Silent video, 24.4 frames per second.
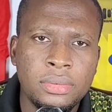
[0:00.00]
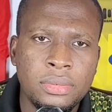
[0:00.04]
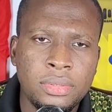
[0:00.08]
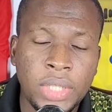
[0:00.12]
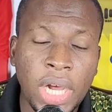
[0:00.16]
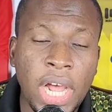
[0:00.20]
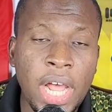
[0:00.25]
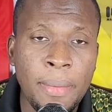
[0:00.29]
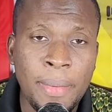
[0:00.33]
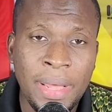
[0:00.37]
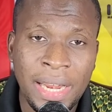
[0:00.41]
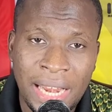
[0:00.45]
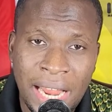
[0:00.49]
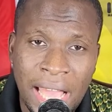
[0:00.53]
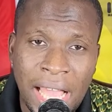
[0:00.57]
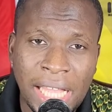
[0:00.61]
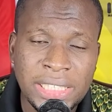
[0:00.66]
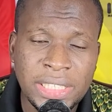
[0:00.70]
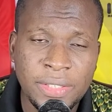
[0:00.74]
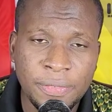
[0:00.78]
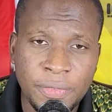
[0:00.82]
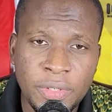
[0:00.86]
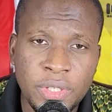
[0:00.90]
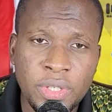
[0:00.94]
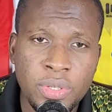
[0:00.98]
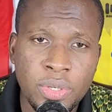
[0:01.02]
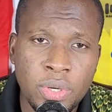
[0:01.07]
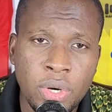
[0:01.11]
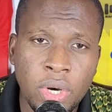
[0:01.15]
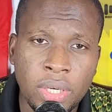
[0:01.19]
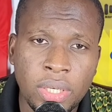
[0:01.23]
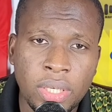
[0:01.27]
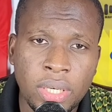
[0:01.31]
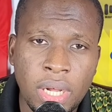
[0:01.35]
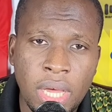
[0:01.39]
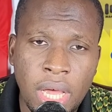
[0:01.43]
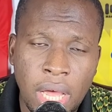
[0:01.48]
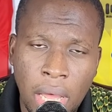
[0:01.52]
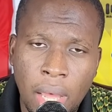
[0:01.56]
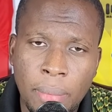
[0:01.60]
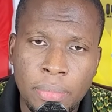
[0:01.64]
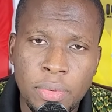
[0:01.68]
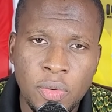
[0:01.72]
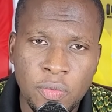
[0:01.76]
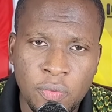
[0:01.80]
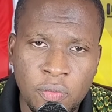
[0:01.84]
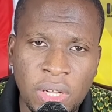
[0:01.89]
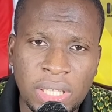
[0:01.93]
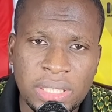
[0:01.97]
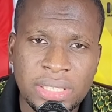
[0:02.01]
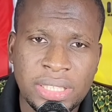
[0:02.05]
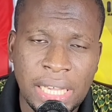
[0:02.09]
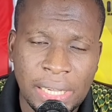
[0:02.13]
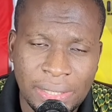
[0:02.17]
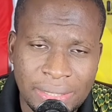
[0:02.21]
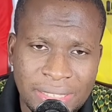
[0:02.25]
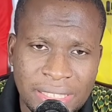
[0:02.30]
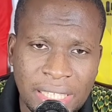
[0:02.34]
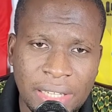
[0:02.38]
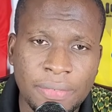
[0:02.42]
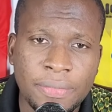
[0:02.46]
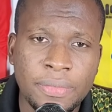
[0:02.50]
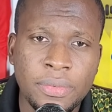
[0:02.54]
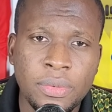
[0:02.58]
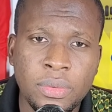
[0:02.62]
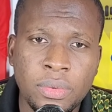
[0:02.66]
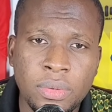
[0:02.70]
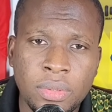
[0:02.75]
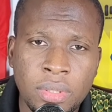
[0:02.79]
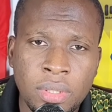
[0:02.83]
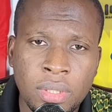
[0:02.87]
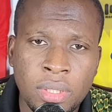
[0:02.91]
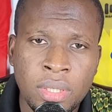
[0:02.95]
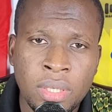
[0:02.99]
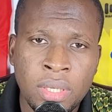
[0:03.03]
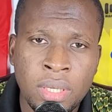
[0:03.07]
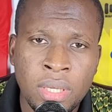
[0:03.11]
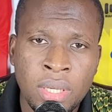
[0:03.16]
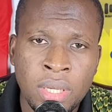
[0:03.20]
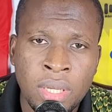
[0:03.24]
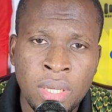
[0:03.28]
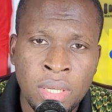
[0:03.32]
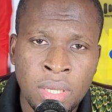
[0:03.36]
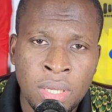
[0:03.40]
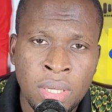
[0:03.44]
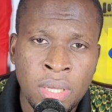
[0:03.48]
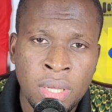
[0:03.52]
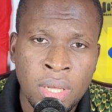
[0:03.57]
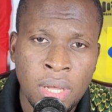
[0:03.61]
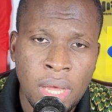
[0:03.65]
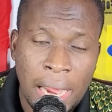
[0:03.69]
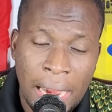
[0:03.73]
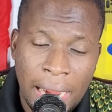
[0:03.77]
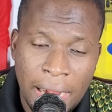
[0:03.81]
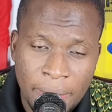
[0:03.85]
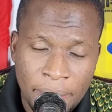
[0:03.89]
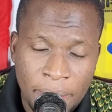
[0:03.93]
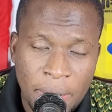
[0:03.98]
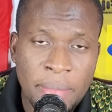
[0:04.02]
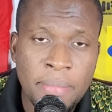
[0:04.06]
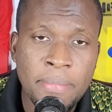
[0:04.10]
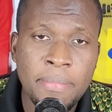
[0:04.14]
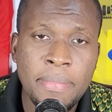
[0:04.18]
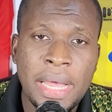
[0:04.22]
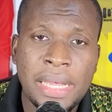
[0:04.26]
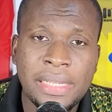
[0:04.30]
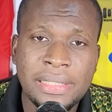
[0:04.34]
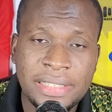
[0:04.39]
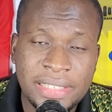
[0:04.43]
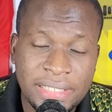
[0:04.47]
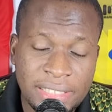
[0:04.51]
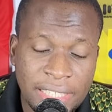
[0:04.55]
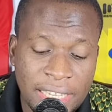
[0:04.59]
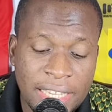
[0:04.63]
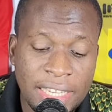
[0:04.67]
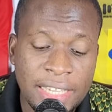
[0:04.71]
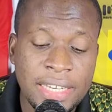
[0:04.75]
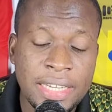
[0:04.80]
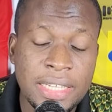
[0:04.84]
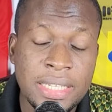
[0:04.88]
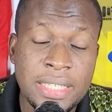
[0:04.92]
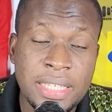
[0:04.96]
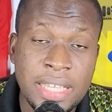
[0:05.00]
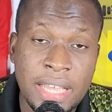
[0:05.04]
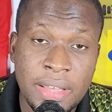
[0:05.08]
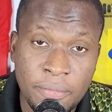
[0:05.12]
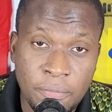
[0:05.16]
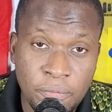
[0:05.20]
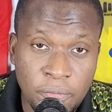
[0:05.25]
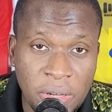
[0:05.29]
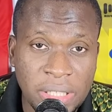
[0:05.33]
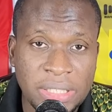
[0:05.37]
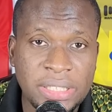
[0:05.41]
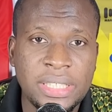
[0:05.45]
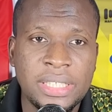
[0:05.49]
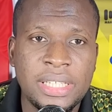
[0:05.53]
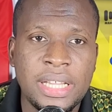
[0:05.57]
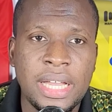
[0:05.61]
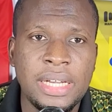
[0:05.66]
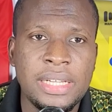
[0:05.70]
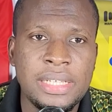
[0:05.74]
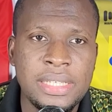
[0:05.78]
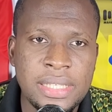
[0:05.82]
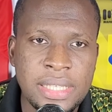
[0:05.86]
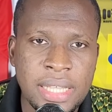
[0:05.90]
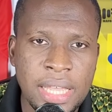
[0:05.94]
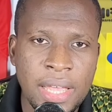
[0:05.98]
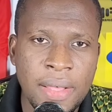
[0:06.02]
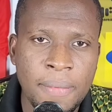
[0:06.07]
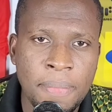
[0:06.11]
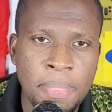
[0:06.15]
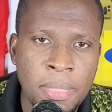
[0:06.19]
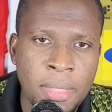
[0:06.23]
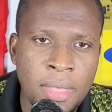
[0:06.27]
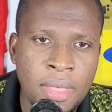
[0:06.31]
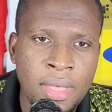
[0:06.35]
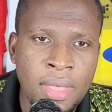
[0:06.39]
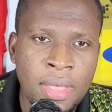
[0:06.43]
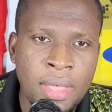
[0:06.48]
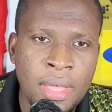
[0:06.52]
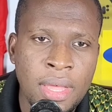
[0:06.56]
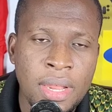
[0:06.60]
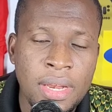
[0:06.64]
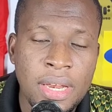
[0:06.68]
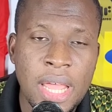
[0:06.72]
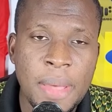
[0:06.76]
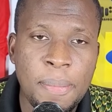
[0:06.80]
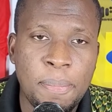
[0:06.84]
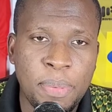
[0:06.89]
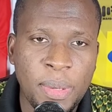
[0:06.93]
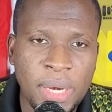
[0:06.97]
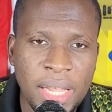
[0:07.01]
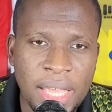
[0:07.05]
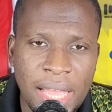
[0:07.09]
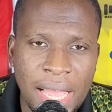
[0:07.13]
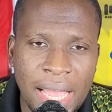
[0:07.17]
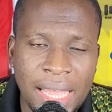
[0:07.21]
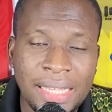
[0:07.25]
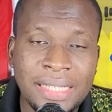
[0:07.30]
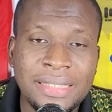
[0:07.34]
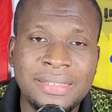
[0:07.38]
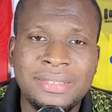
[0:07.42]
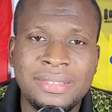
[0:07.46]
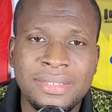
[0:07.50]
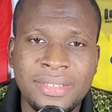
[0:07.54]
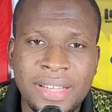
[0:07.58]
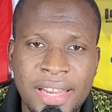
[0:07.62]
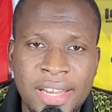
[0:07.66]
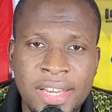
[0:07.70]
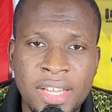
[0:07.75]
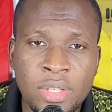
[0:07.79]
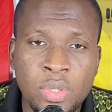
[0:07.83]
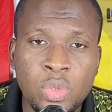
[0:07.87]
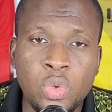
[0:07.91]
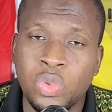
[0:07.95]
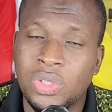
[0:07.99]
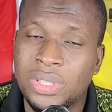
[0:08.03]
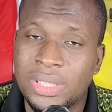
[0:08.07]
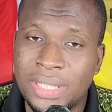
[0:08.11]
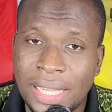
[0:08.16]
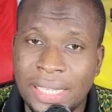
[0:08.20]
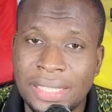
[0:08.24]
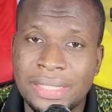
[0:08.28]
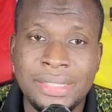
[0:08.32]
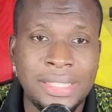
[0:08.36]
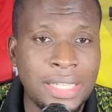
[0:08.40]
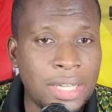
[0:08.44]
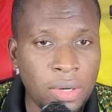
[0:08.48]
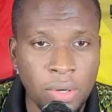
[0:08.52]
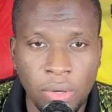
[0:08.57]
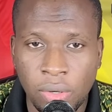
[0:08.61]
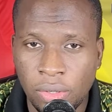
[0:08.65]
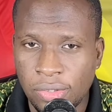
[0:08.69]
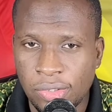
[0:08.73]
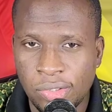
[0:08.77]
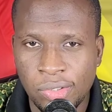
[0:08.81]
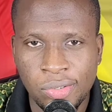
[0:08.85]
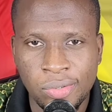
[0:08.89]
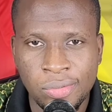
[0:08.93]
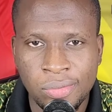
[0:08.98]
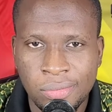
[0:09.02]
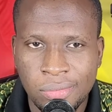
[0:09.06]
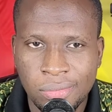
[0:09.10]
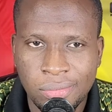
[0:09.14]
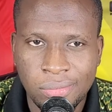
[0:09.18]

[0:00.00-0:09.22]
During my last video on Fatawu Safiu, I remember saying it emphatically, said the player is ready to test the laws.